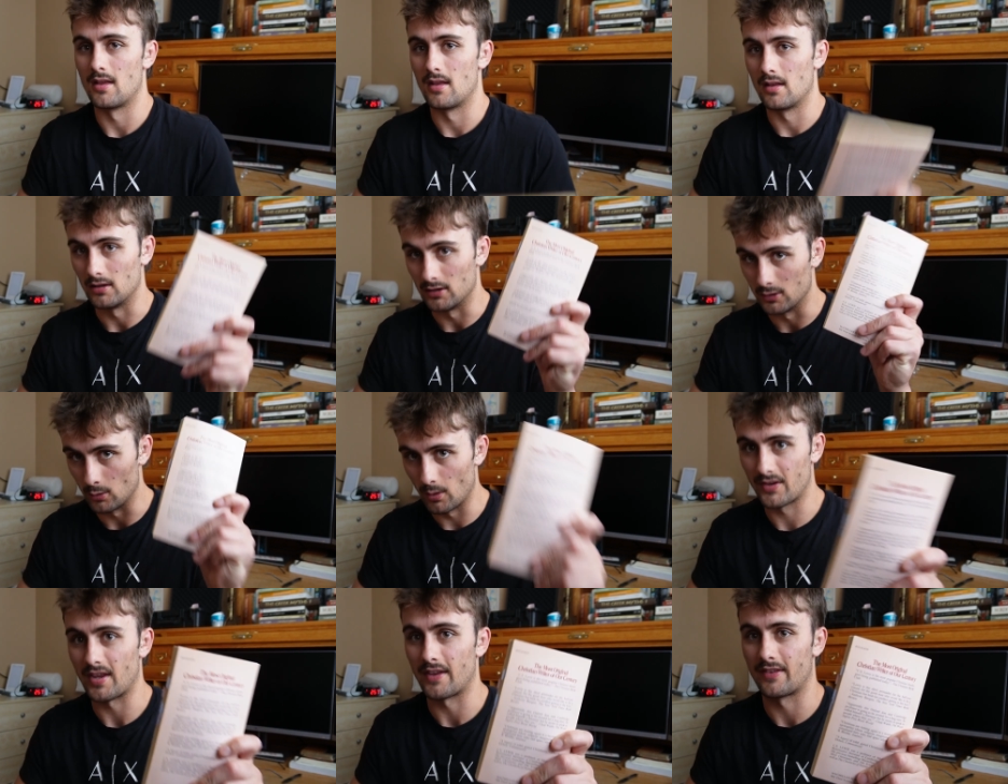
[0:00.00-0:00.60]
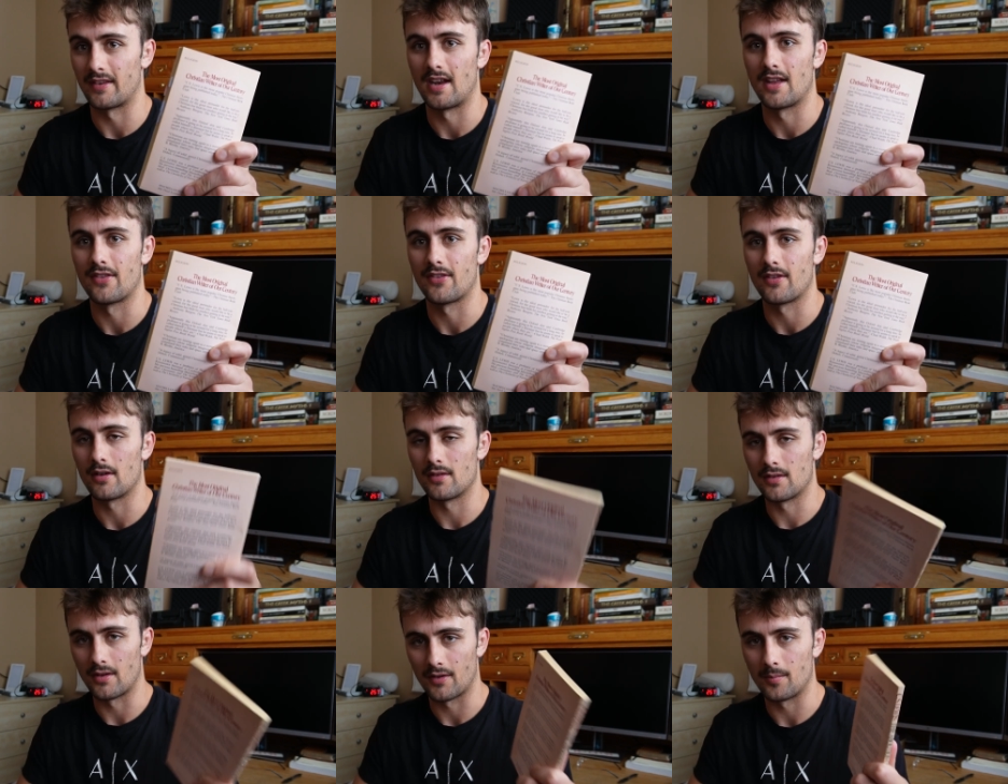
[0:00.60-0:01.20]
Lewis has an
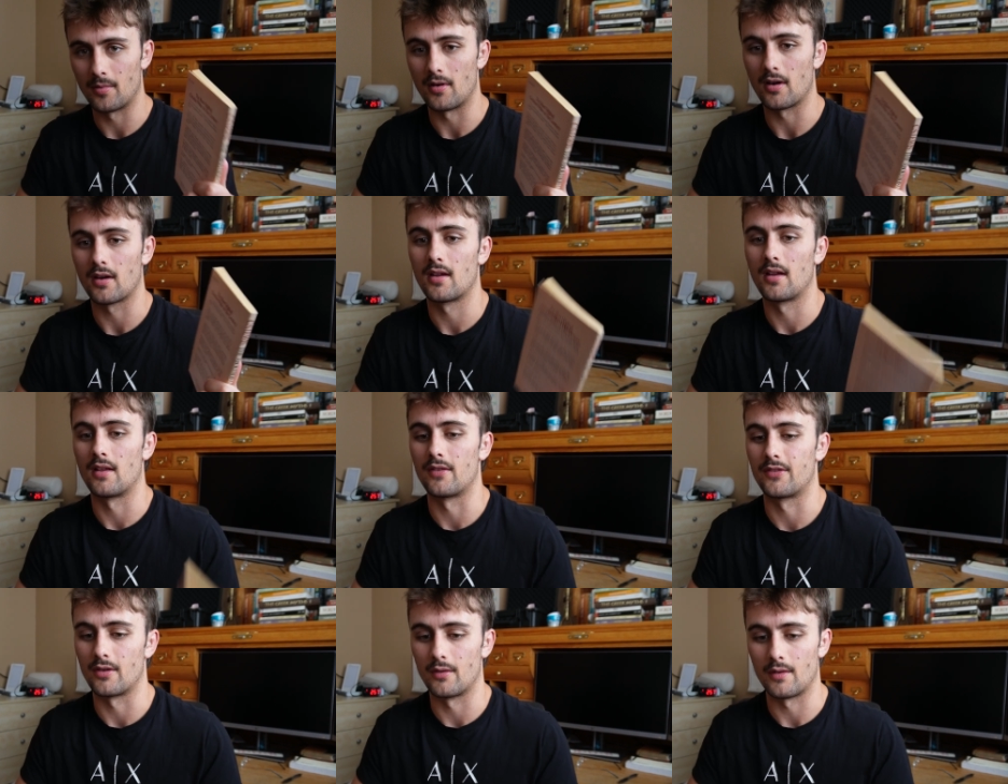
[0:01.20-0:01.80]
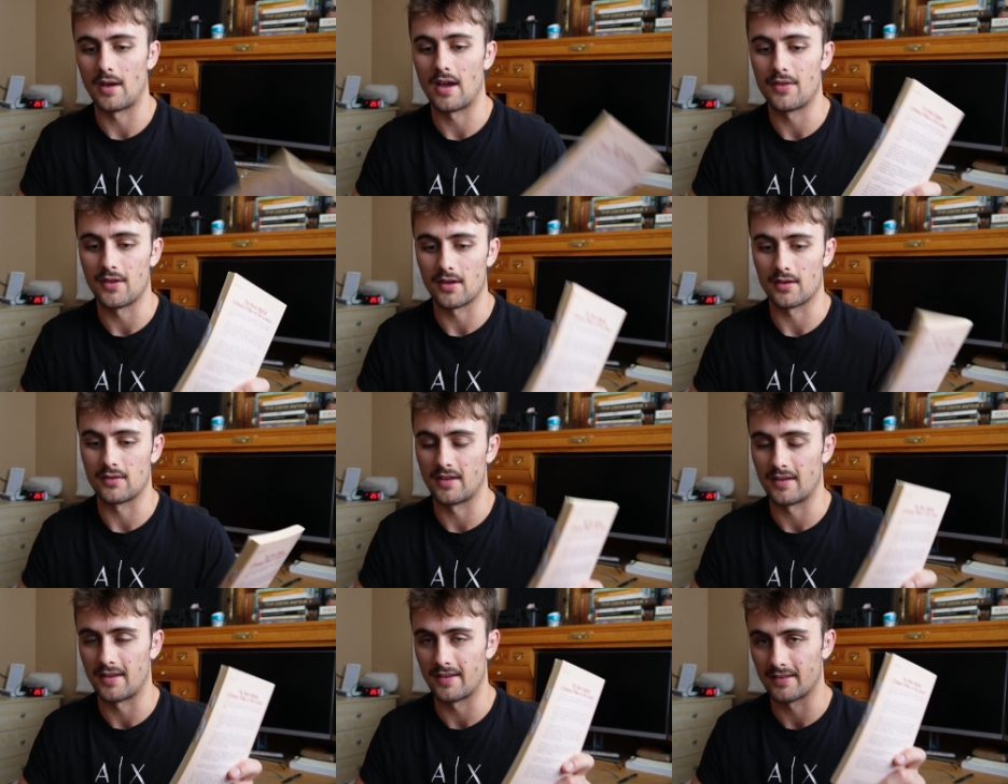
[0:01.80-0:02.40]
answer in this book. And so I
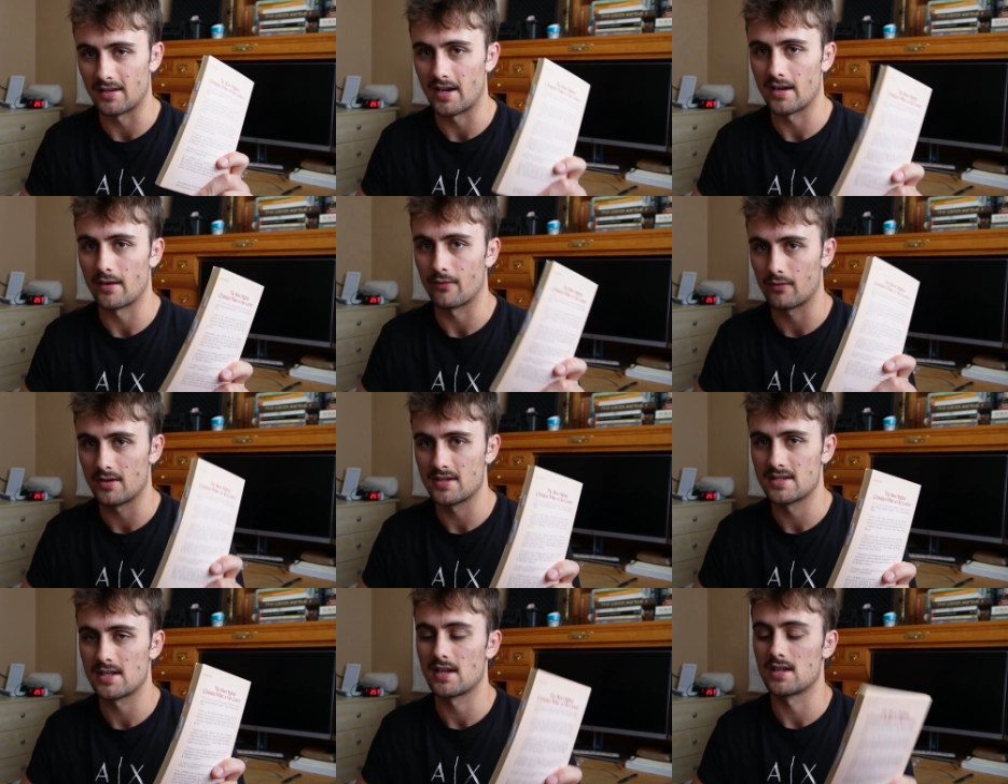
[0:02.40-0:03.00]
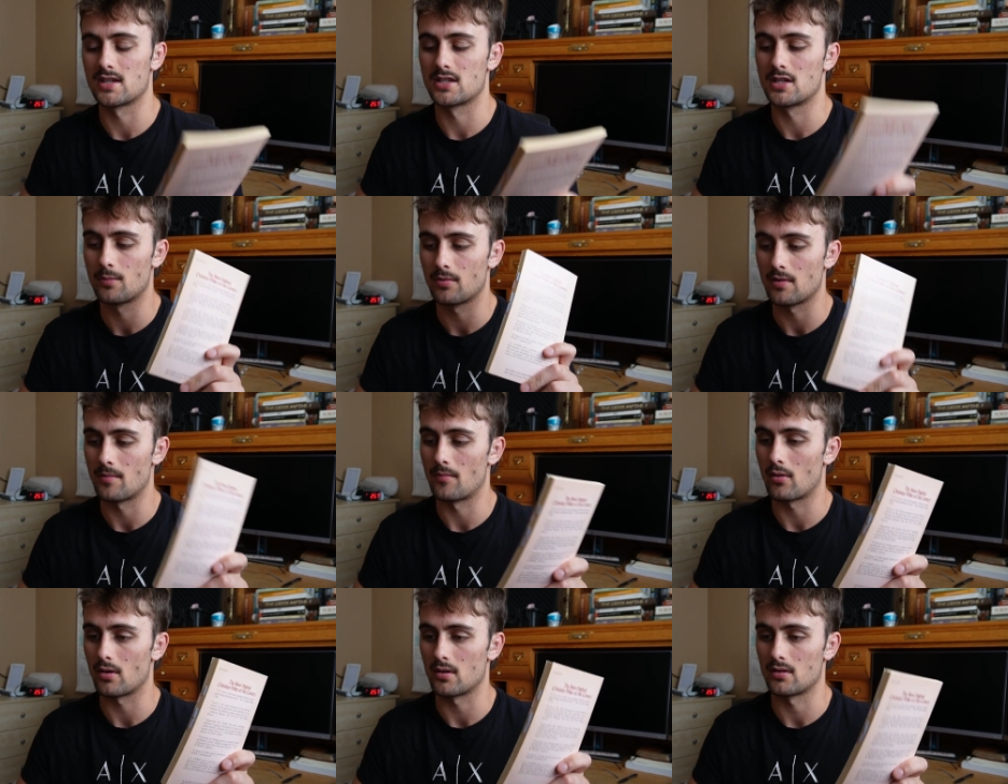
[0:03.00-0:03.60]
think that his line of reasoning is super
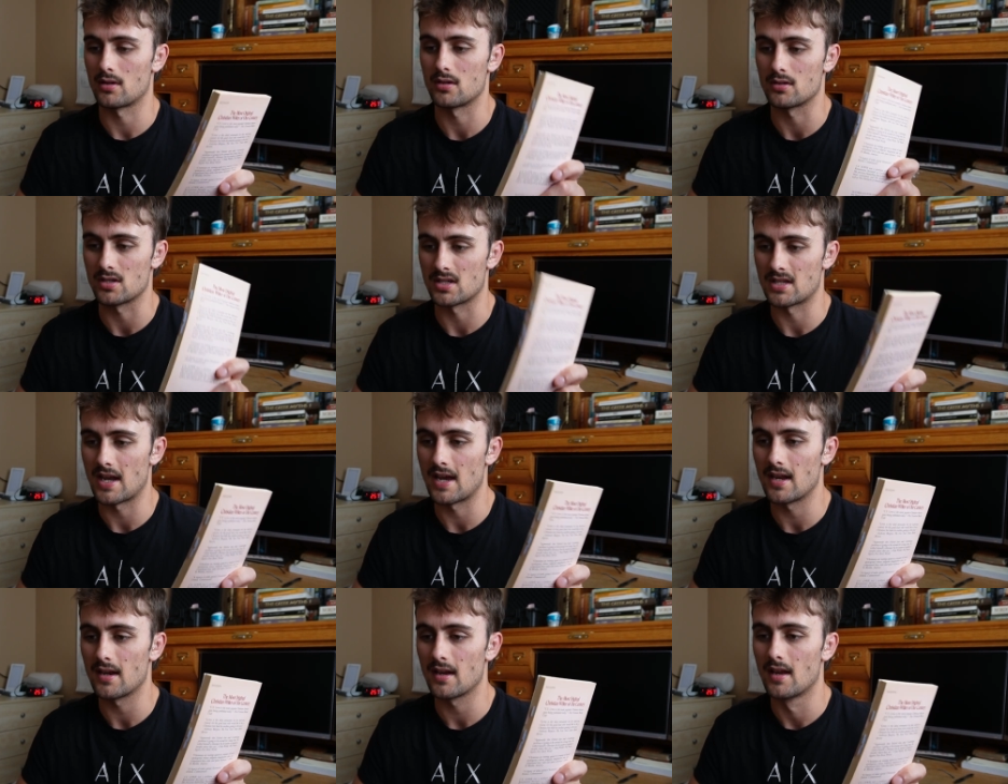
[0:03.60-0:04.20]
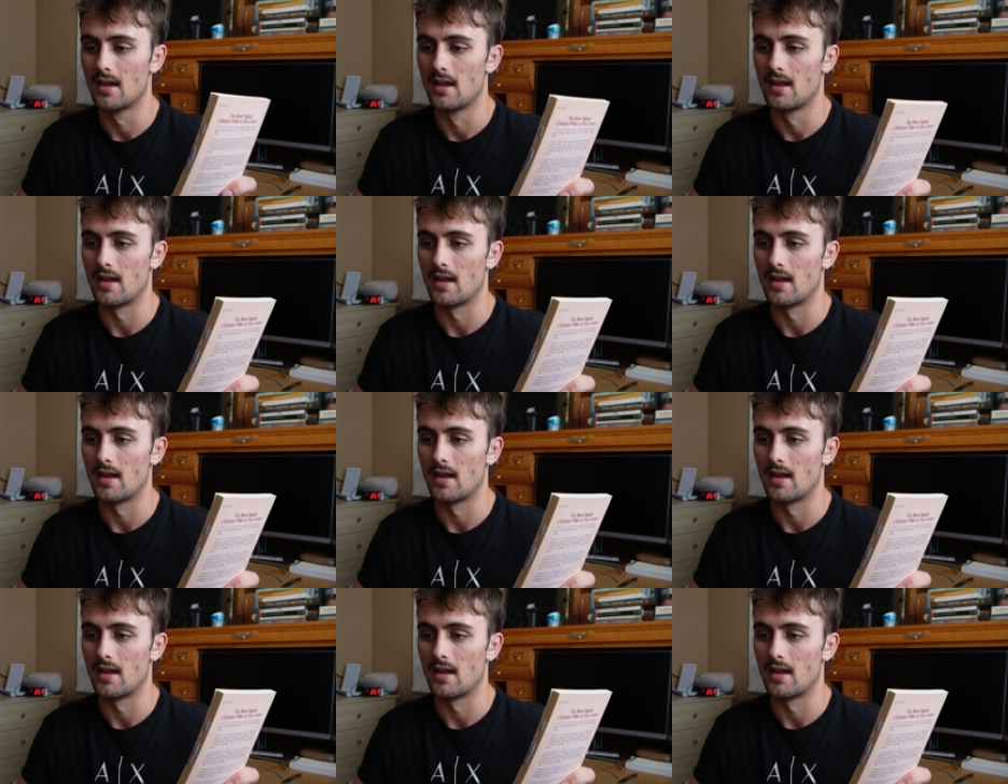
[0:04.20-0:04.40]
important to understand,